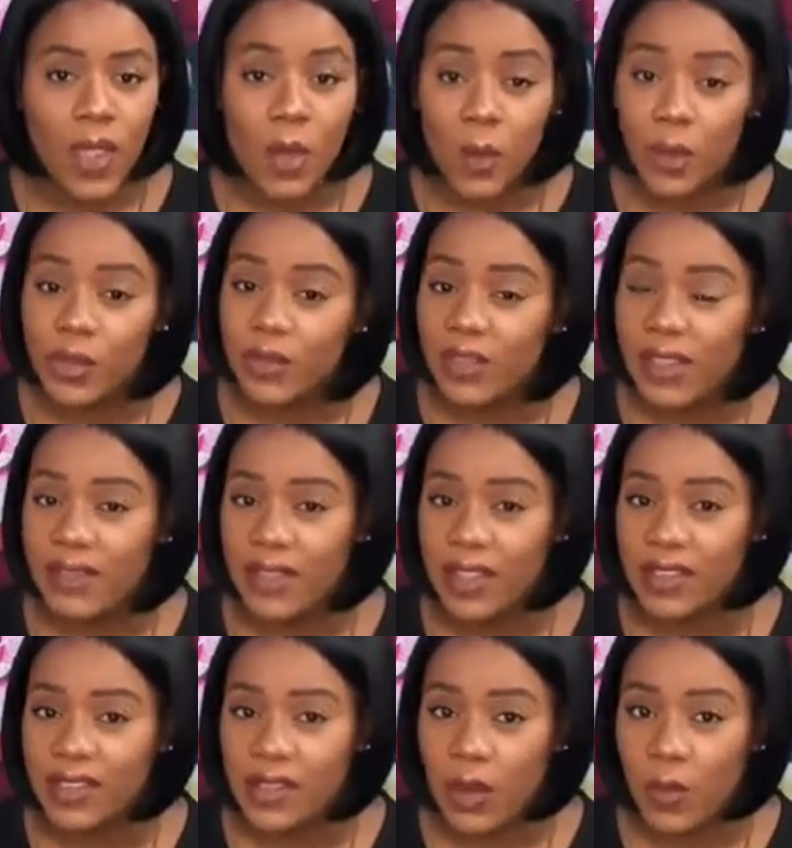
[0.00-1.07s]
Will you give
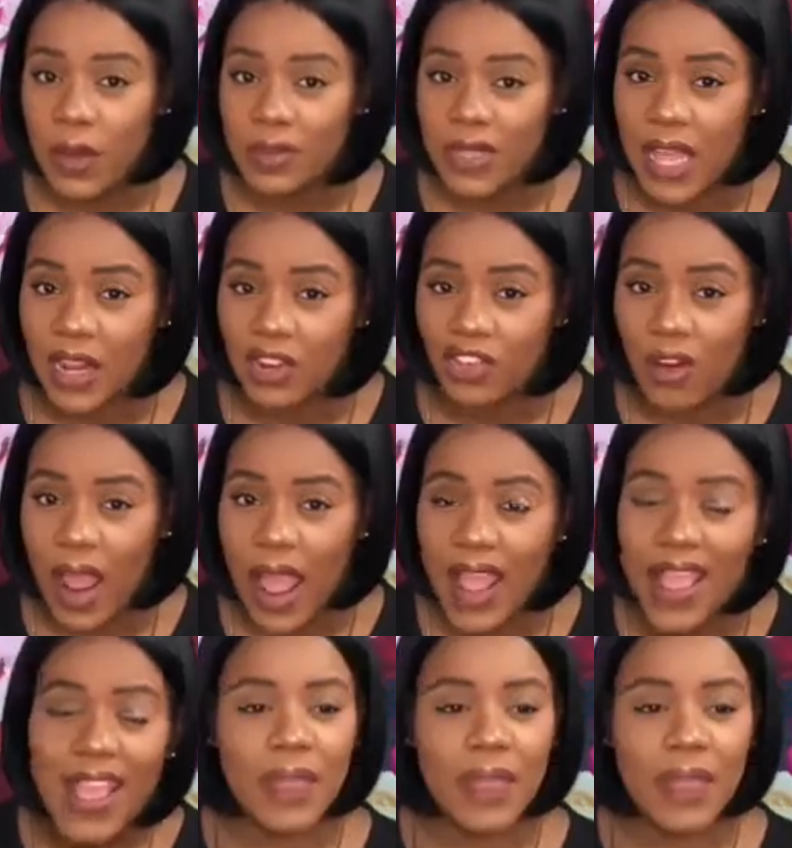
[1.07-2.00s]
this website a try?